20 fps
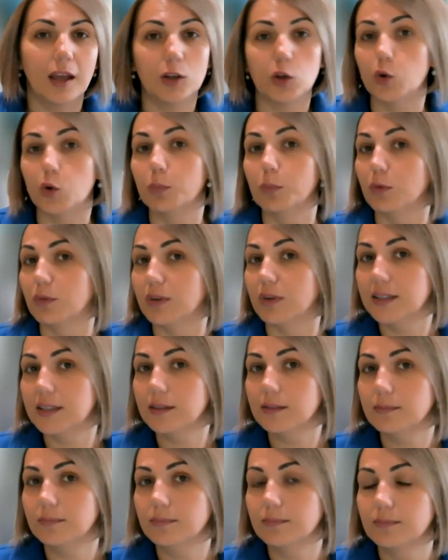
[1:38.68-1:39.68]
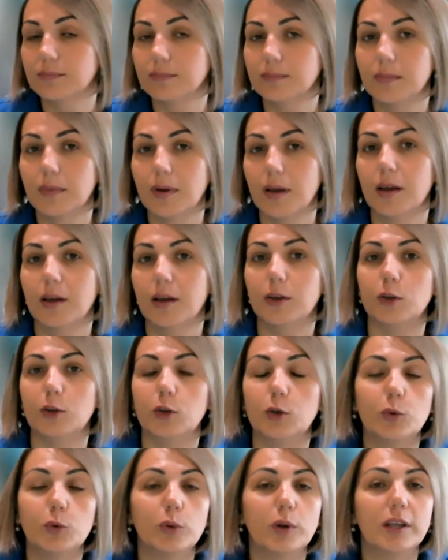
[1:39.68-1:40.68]
And you move in,
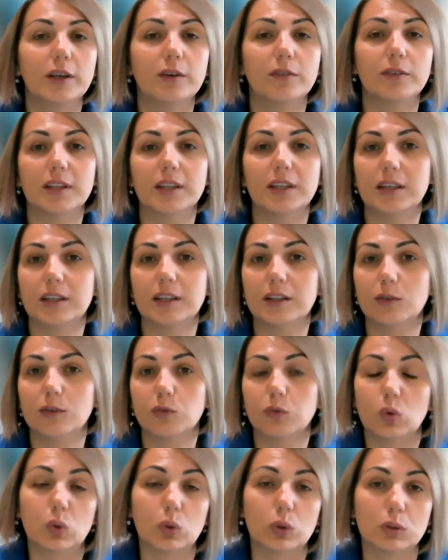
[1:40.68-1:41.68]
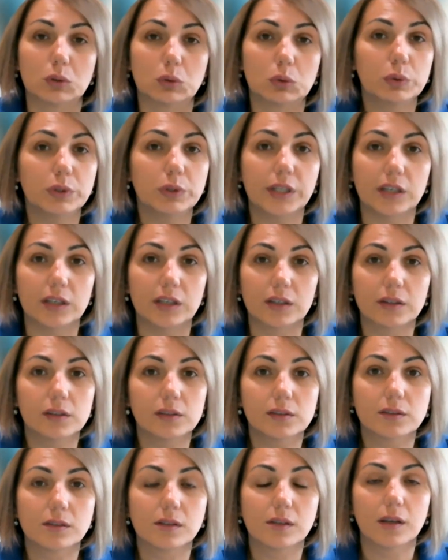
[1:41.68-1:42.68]
you live in it for 2
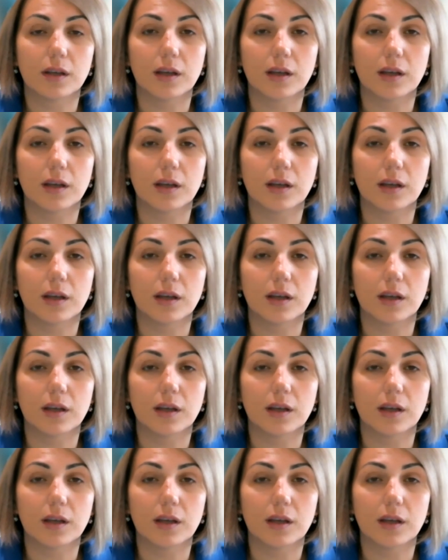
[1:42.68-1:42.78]
years,